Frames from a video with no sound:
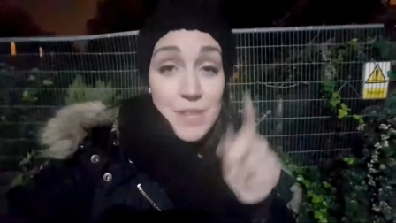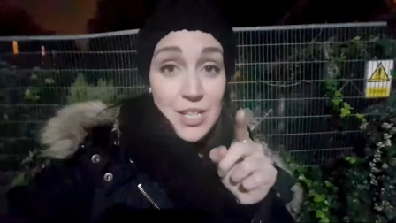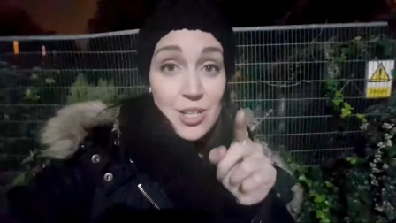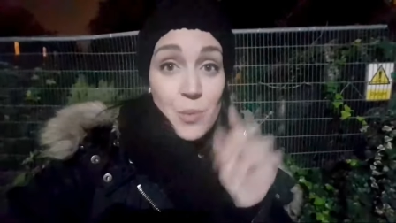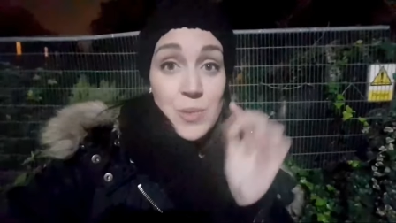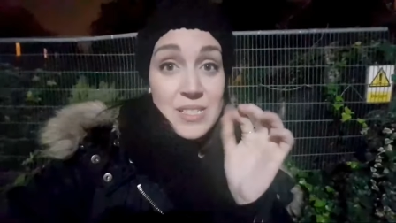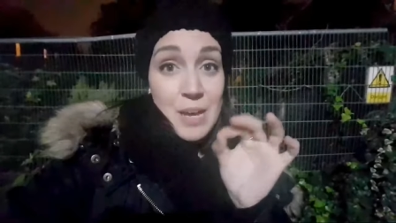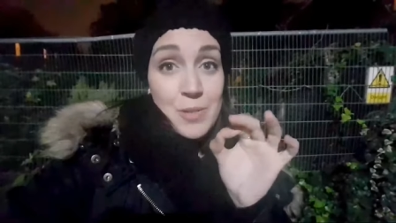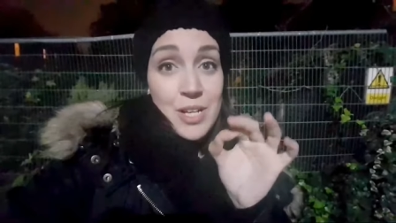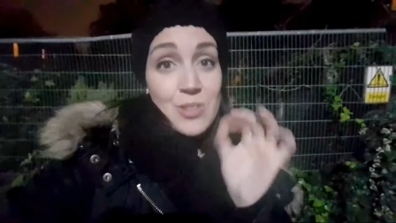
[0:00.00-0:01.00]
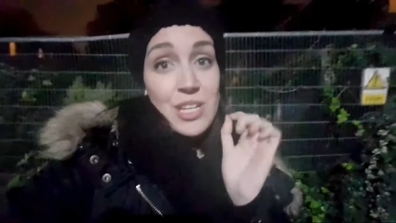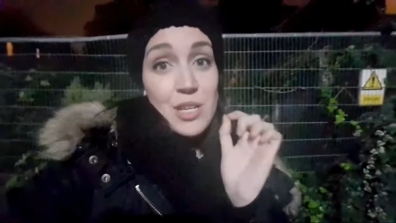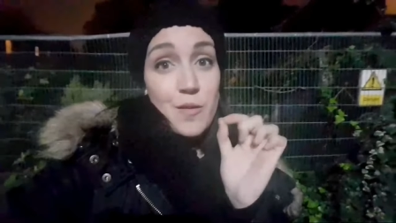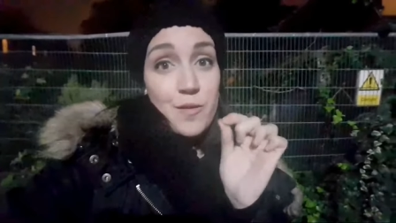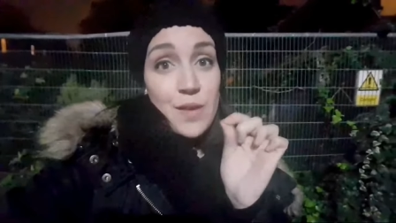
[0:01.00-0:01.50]
video with someone else that
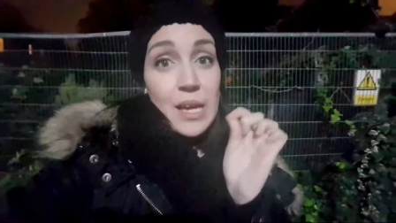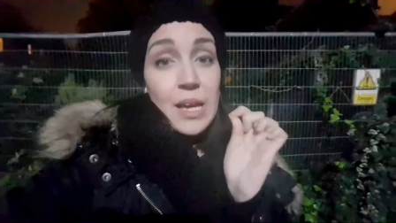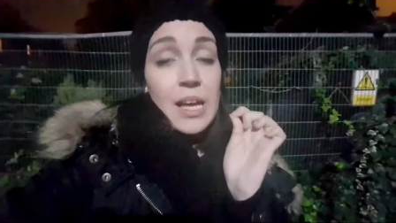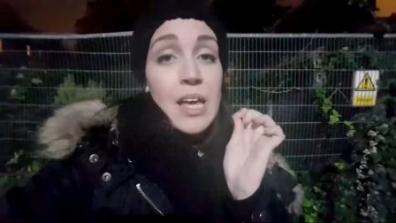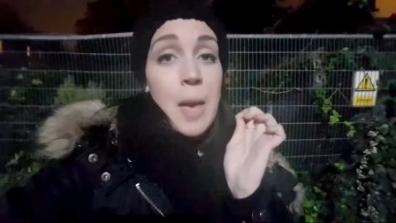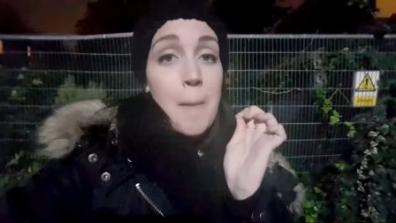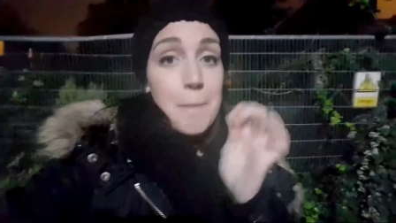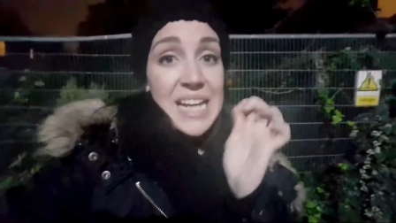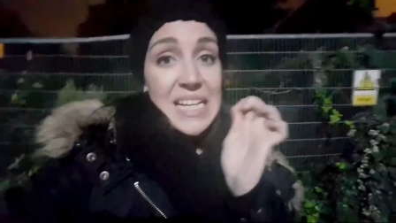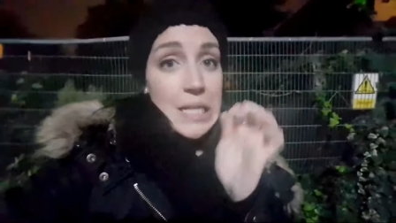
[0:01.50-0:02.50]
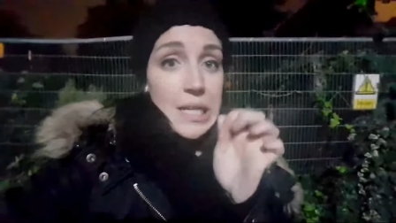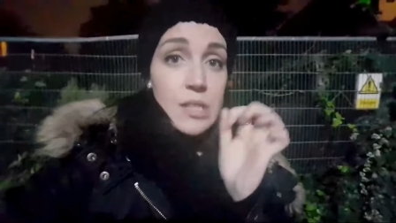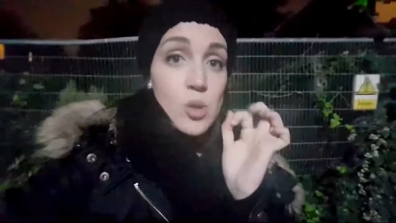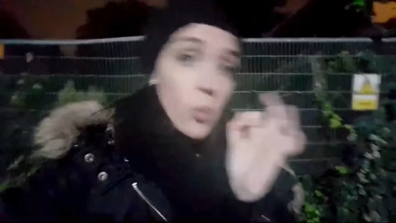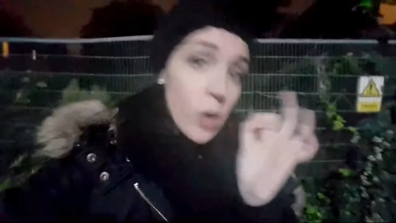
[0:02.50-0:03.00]
you think might need
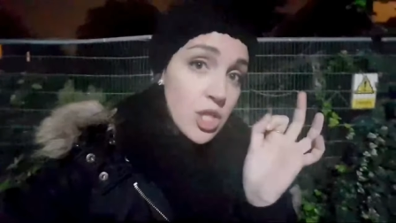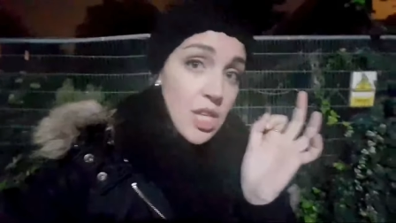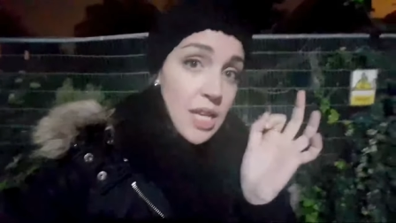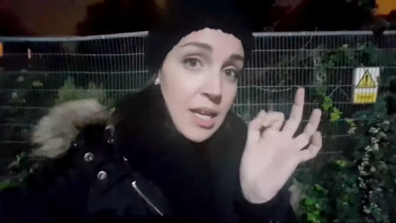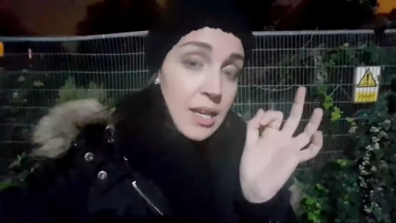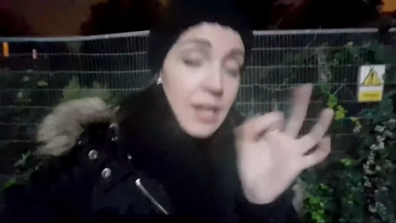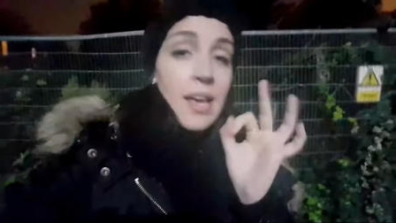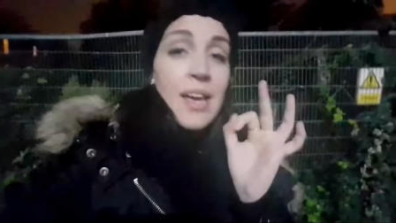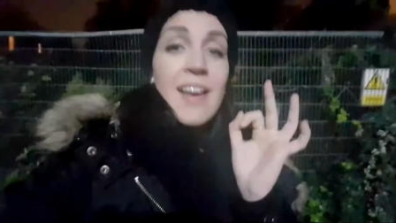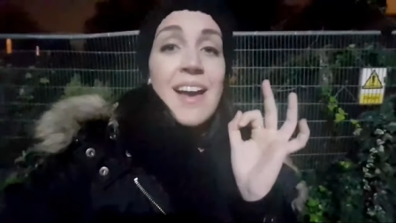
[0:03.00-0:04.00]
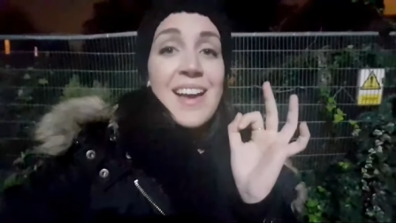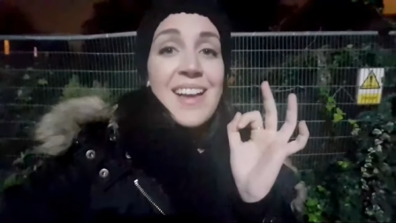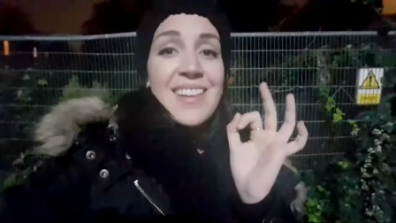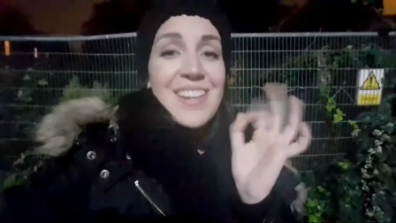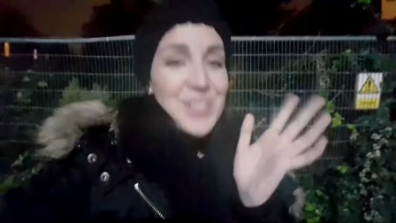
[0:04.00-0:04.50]
to watch it.
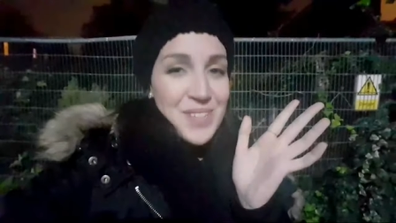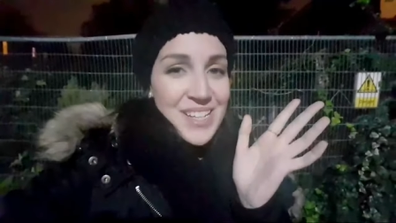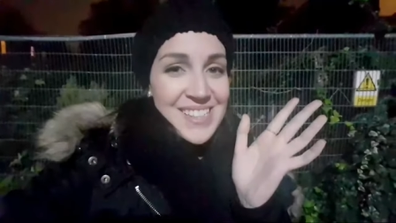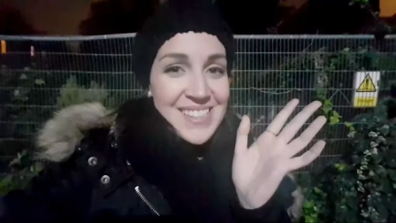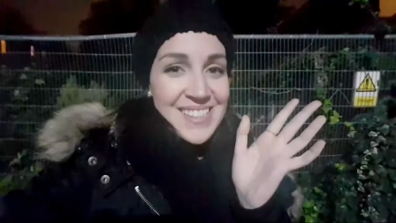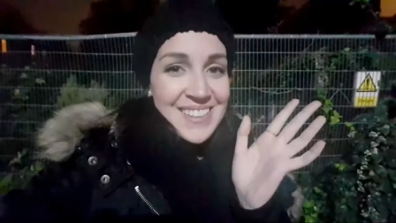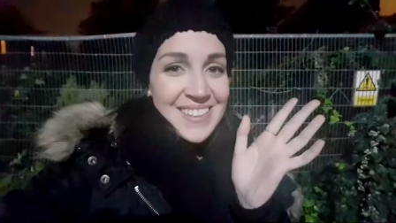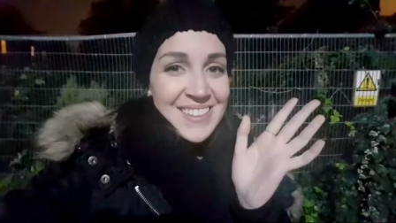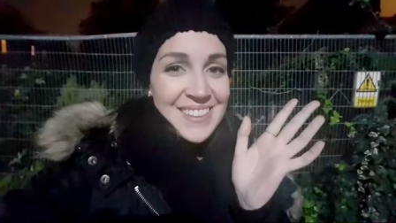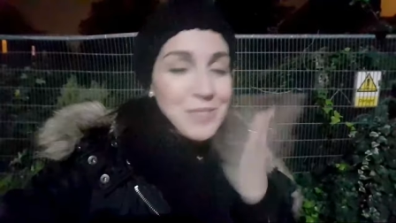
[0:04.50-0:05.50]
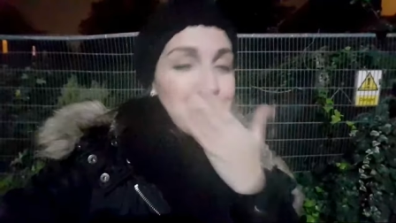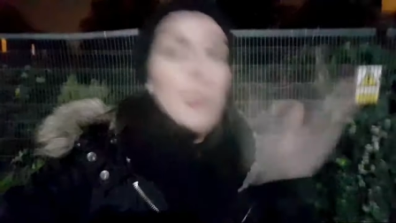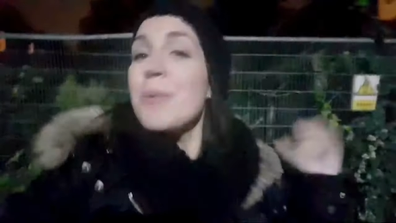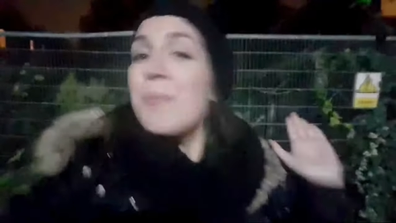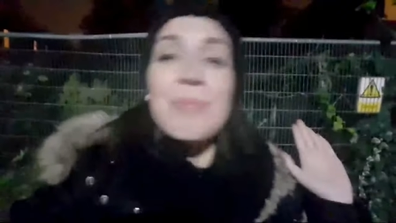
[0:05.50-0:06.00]
And as always,
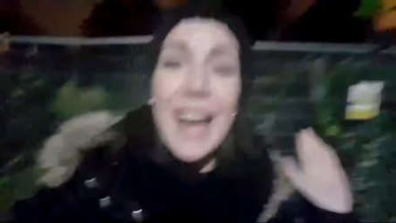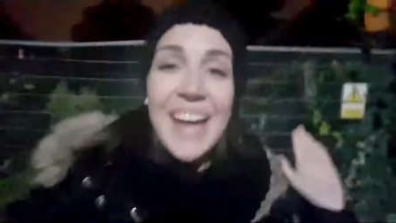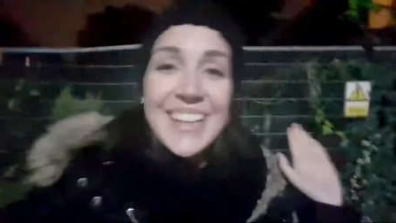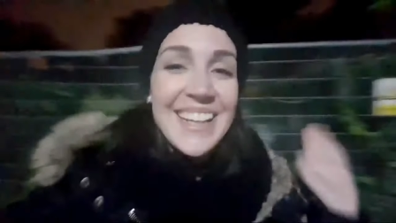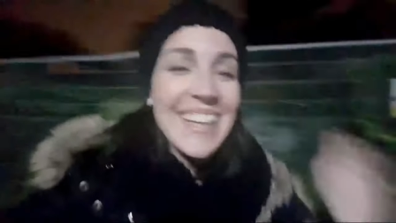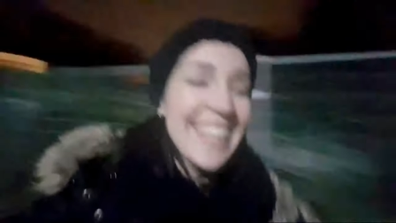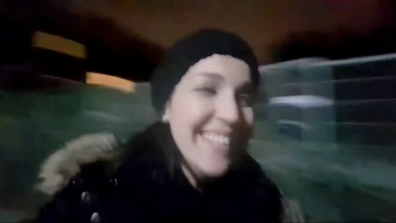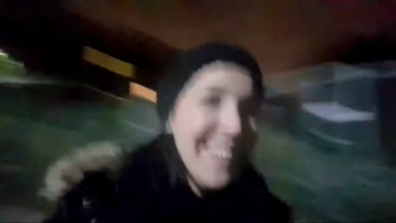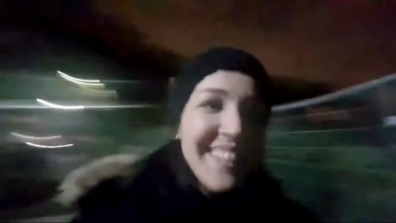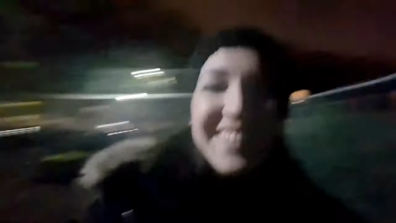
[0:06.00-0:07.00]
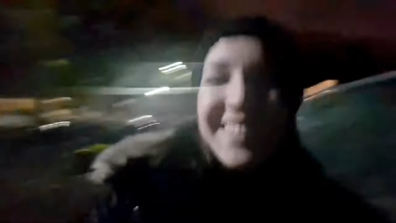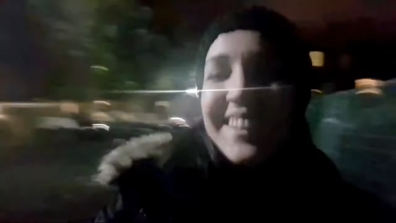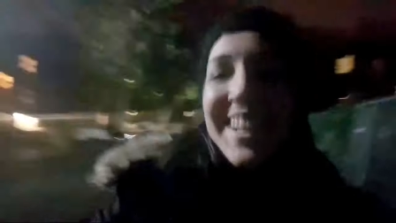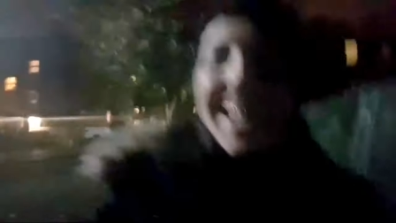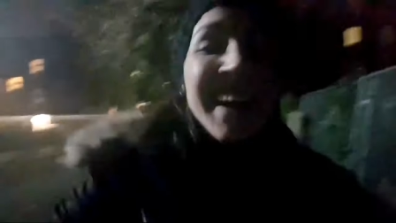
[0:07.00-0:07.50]
bye.
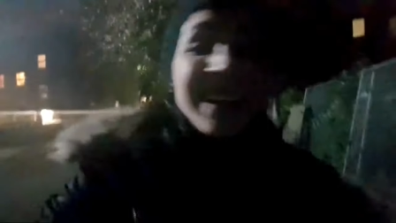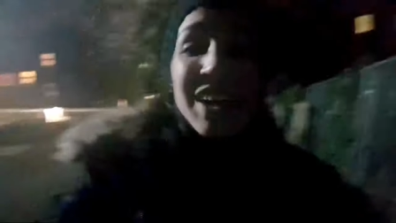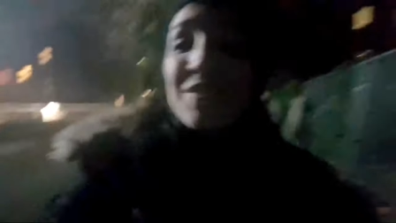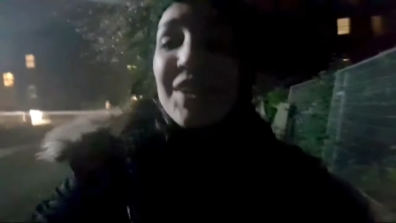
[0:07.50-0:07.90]
Love you